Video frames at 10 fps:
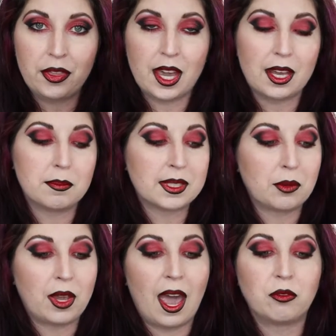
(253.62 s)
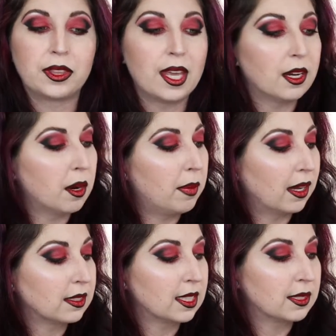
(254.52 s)
the items that we have within our
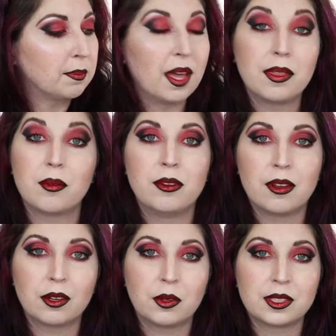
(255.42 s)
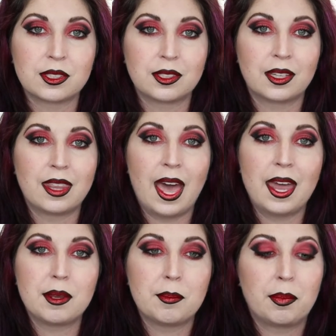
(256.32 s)
box this month. Not going to look at
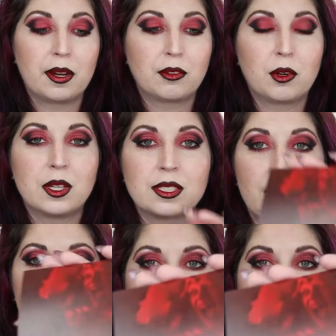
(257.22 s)
that, but of course, on